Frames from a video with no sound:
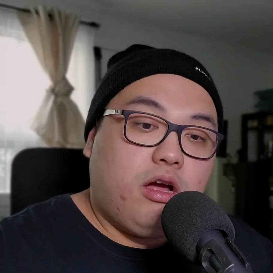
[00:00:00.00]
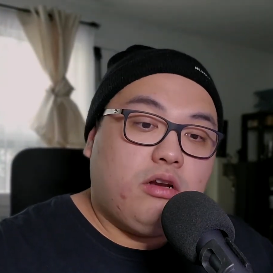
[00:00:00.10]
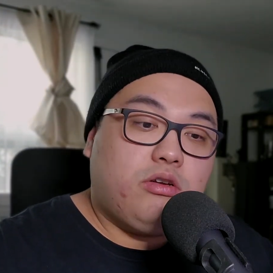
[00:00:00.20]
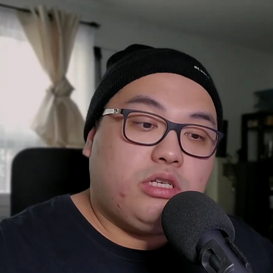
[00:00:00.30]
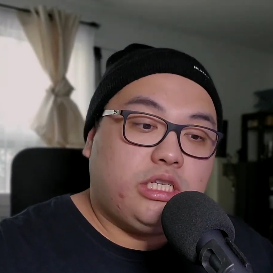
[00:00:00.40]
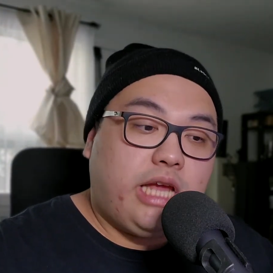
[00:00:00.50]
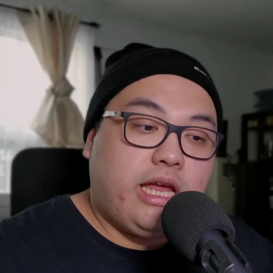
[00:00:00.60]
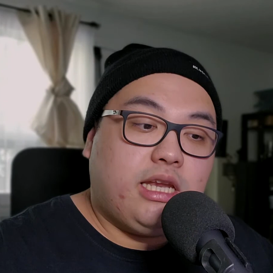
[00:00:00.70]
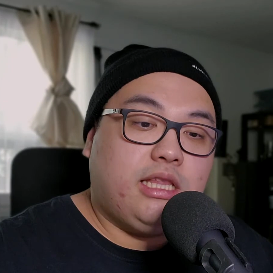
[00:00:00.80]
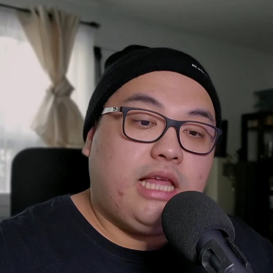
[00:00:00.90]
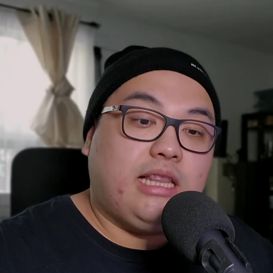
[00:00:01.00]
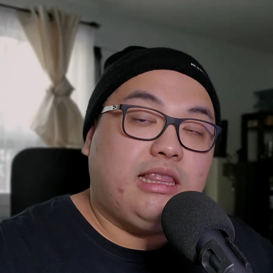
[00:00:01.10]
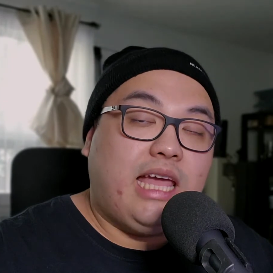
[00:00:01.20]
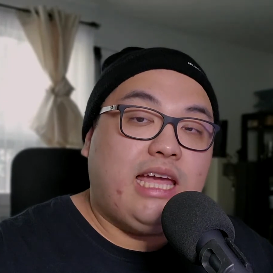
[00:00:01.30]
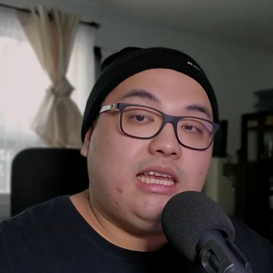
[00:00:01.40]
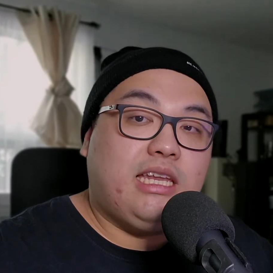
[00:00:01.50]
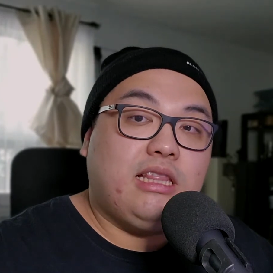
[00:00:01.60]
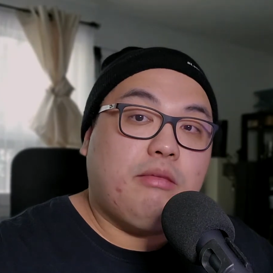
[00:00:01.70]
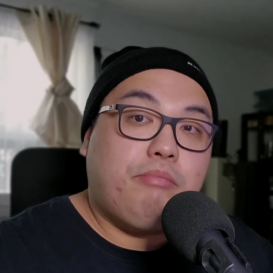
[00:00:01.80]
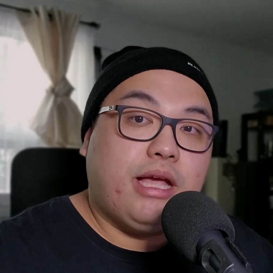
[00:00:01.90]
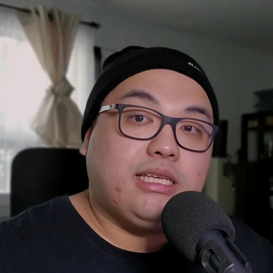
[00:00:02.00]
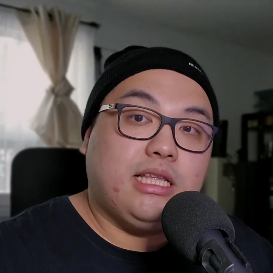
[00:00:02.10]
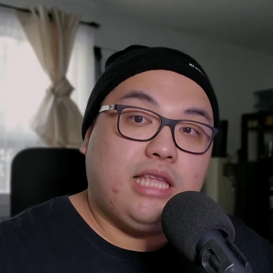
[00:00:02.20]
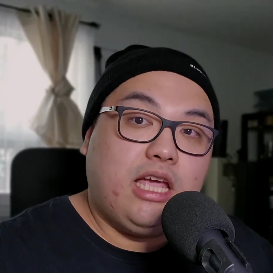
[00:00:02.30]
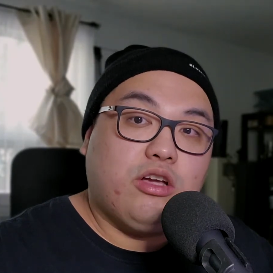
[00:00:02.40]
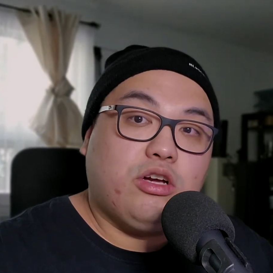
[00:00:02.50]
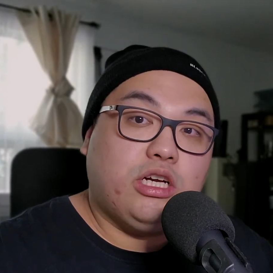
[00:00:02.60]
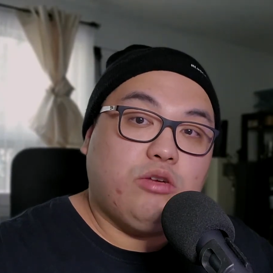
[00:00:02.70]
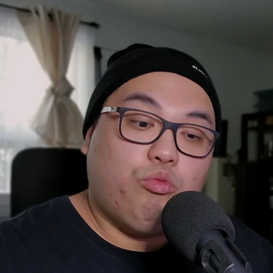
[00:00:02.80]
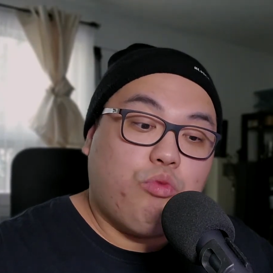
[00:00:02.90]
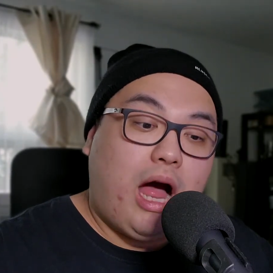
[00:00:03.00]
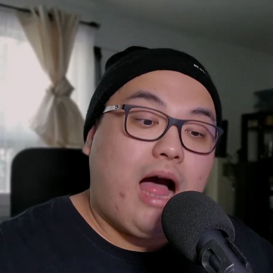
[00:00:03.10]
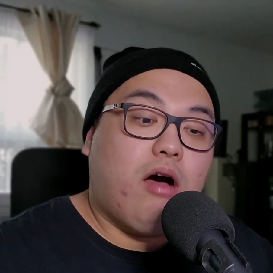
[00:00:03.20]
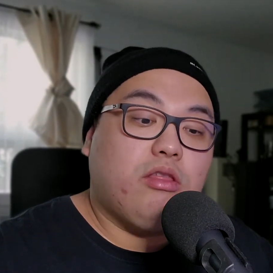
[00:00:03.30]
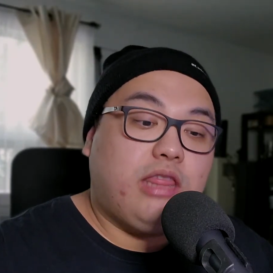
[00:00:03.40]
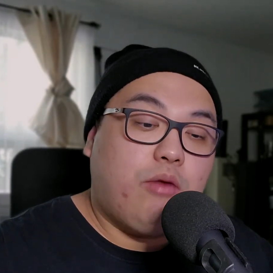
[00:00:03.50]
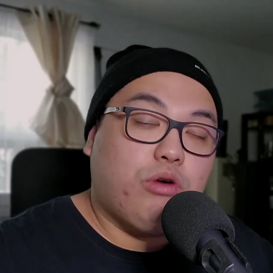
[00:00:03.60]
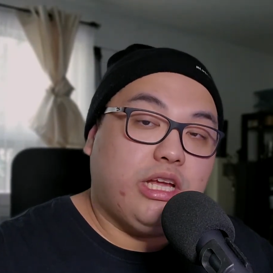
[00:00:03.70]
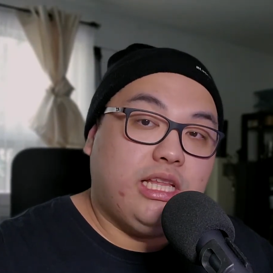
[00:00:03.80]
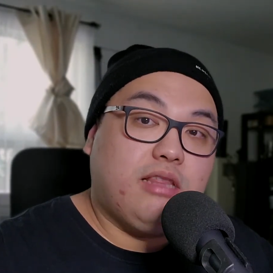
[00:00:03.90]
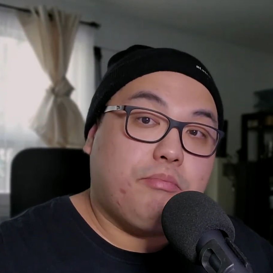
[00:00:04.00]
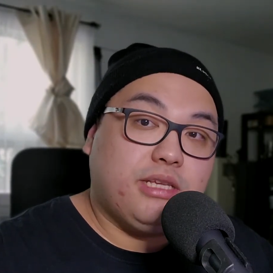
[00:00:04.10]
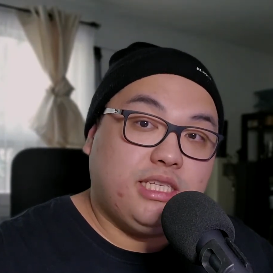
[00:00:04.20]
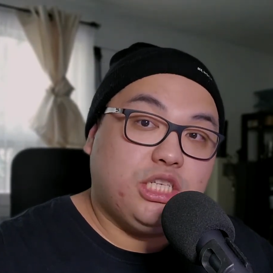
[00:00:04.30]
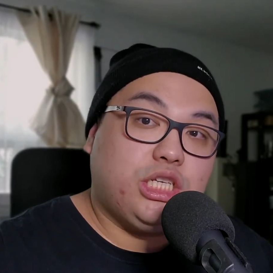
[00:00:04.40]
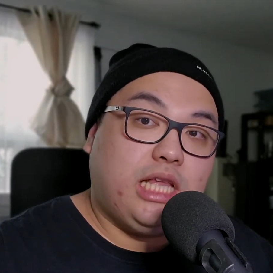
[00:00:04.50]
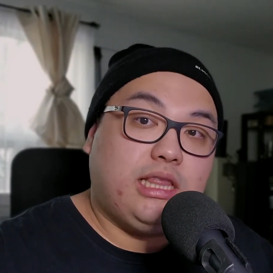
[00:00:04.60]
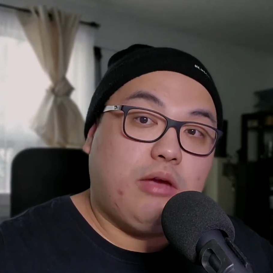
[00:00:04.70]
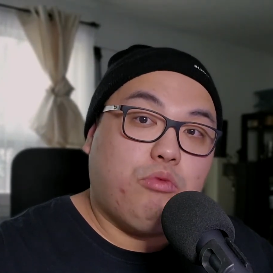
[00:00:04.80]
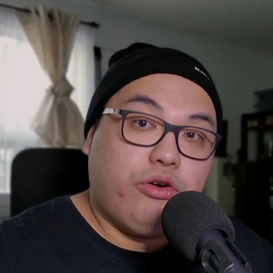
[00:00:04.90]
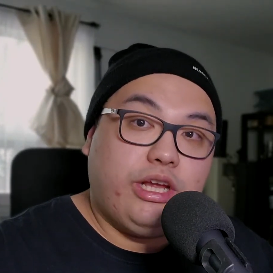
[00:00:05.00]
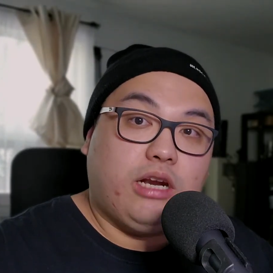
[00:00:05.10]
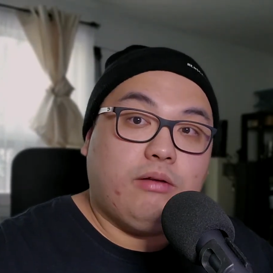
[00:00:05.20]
understanding that they did the best that they could while they were in the position that they were in.